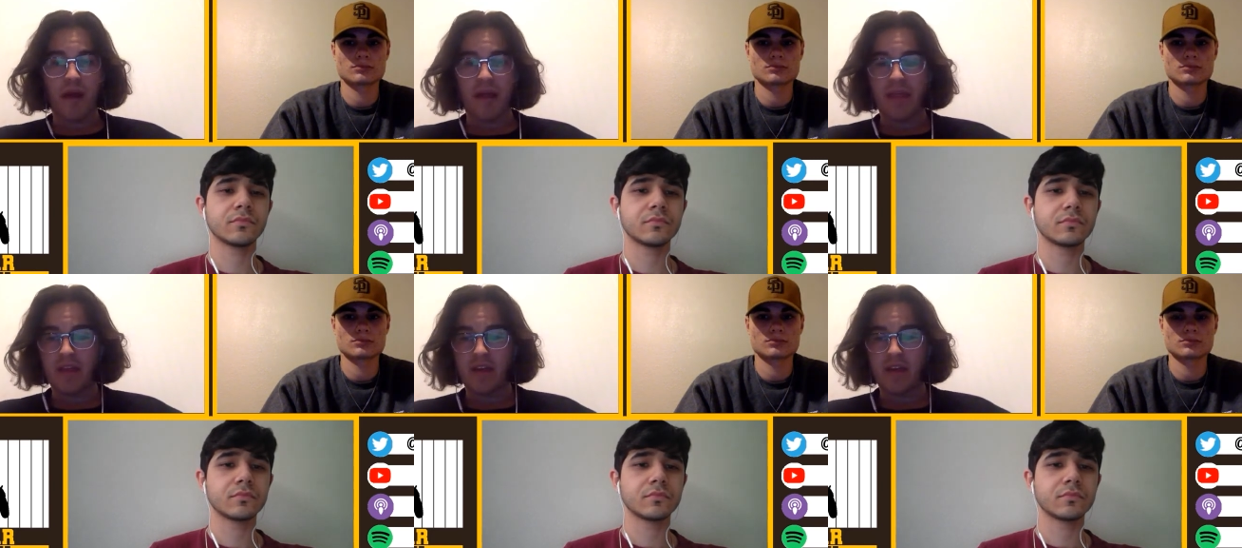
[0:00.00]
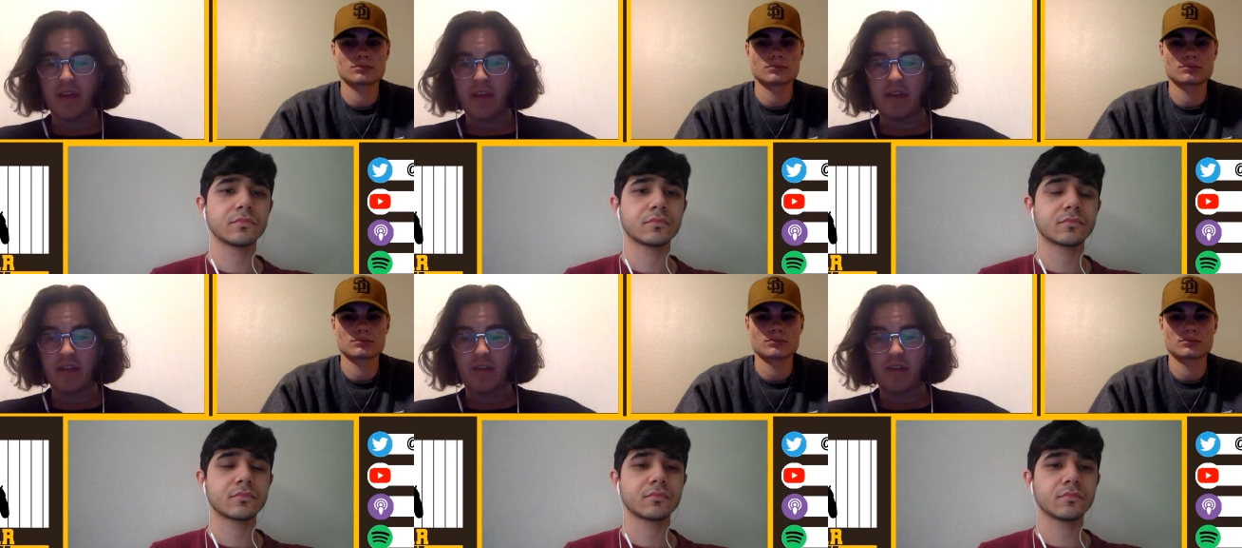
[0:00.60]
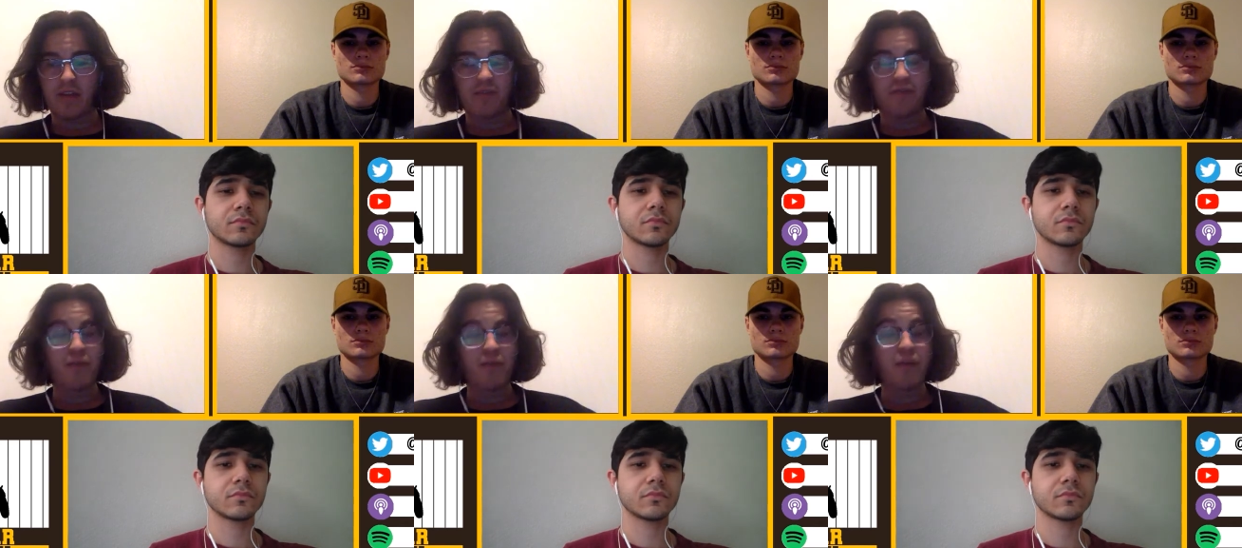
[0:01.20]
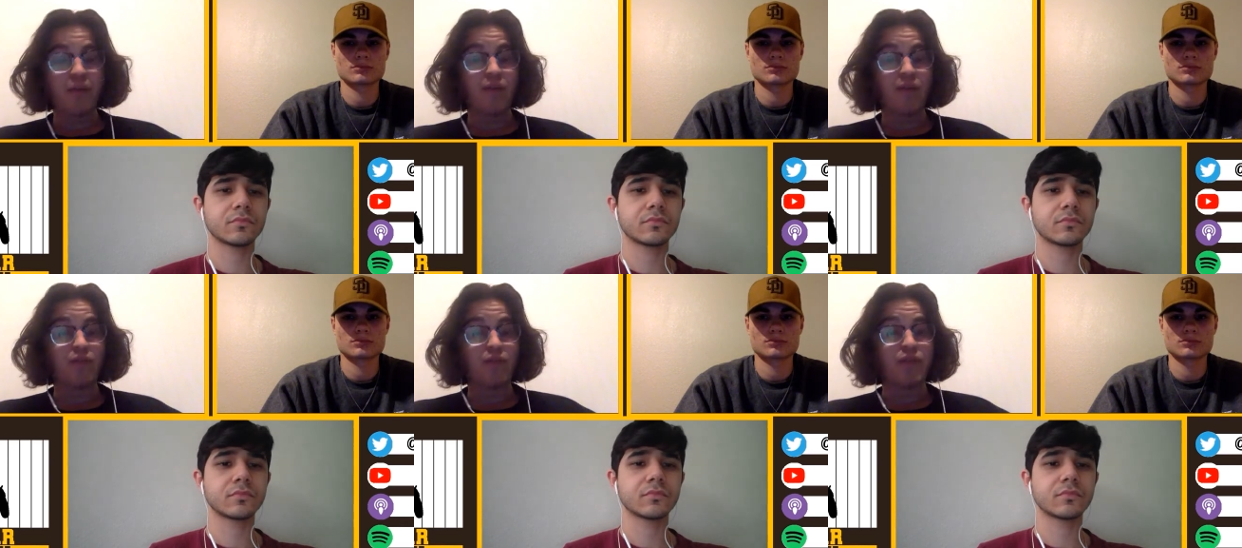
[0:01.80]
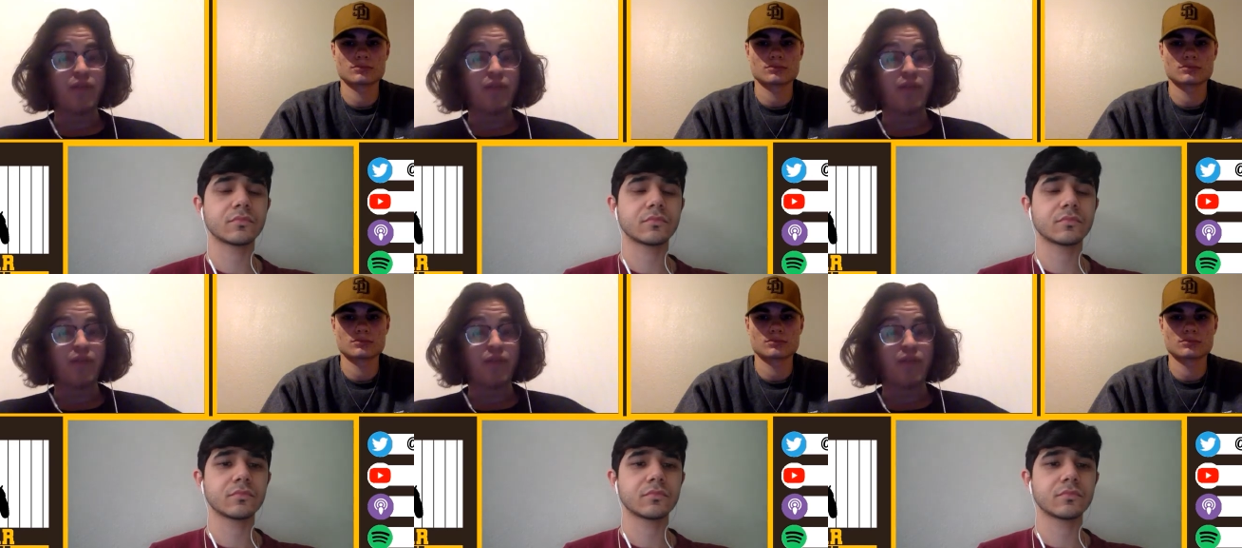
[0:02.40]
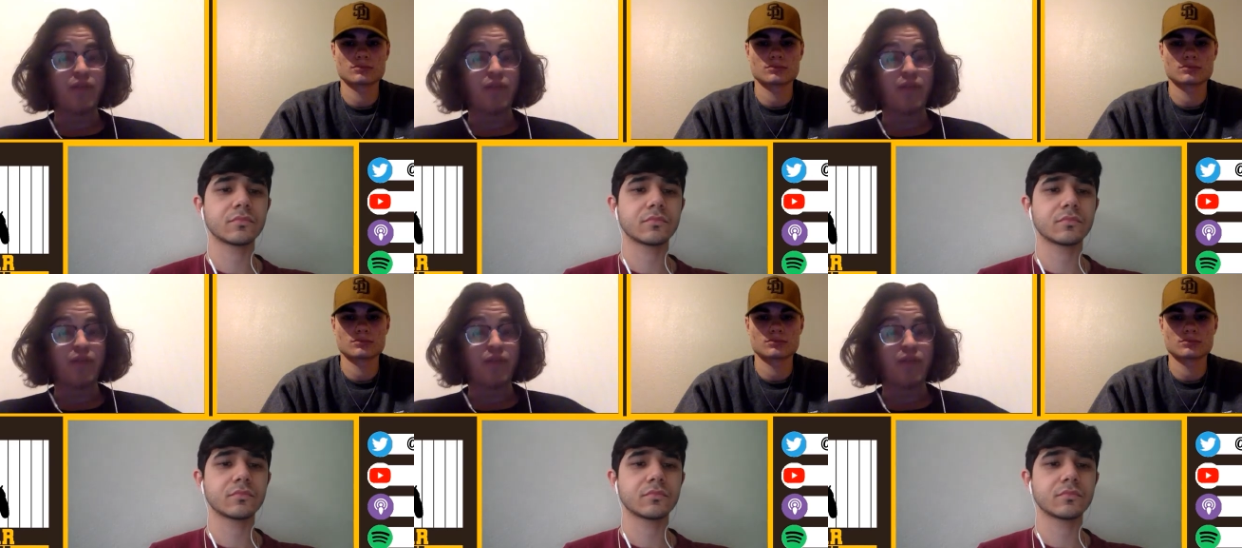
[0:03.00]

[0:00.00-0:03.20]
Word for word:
Speaker 1: and then fifty